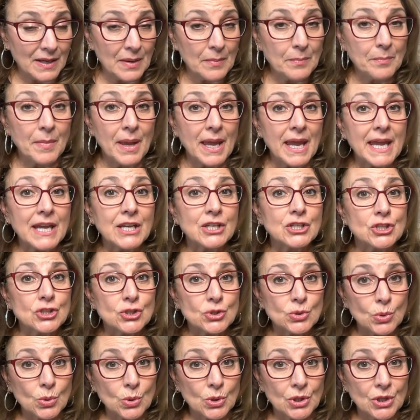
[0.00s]
make
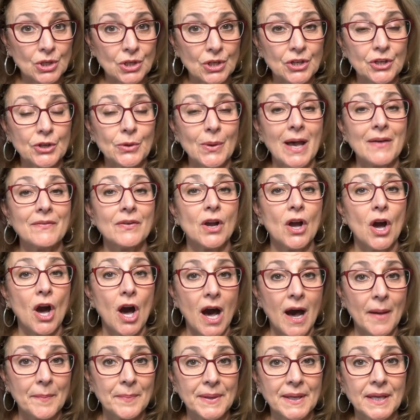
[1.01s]
sure you have a
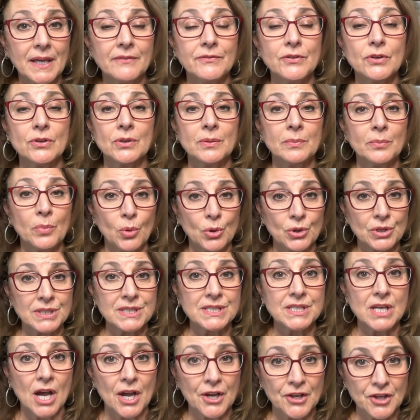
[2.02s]
copy of your important
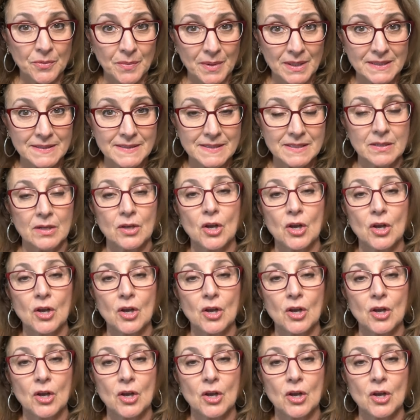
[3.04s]
documents.